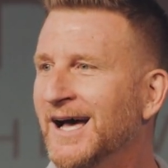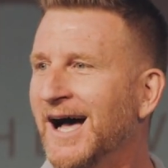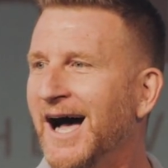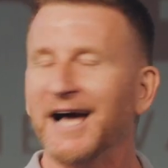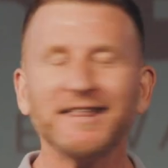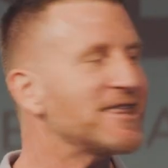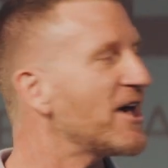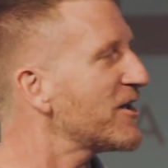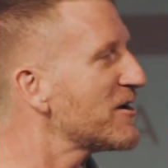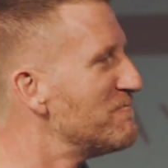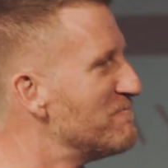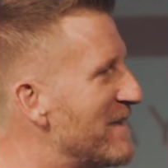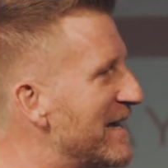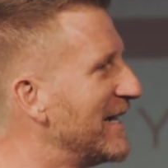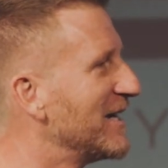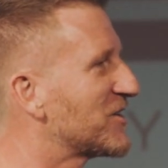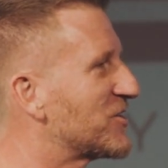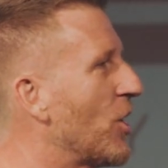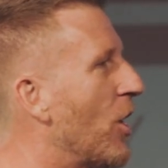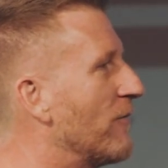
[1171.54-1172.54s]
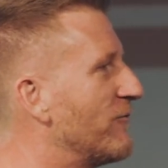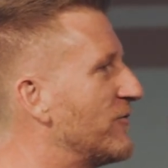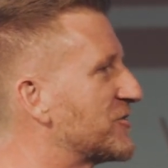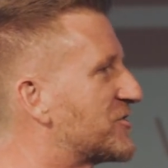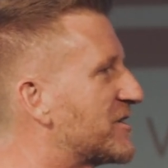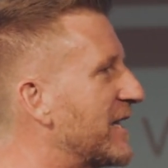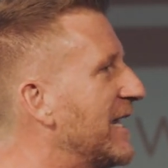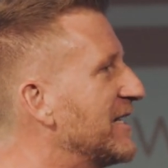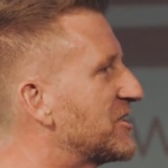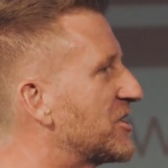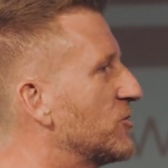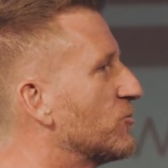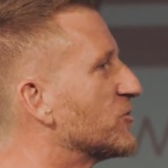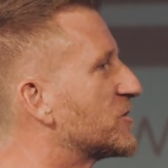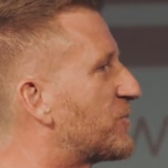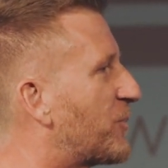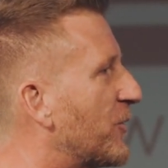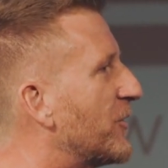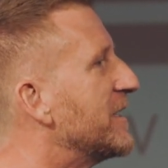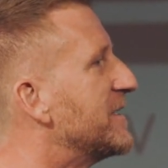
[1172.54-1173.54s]
I thought a minute conversation
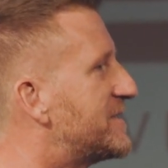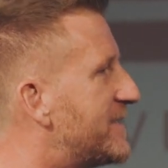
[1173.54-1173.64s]
was pretty